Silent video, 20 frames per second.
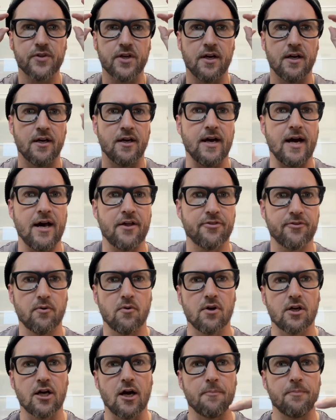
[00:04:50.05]
I'll
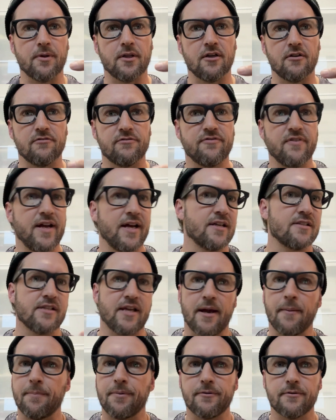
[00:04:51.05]
throw a couple of
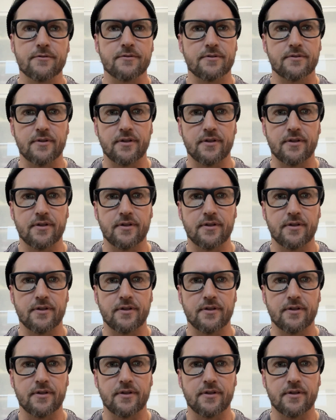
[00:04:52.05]
examples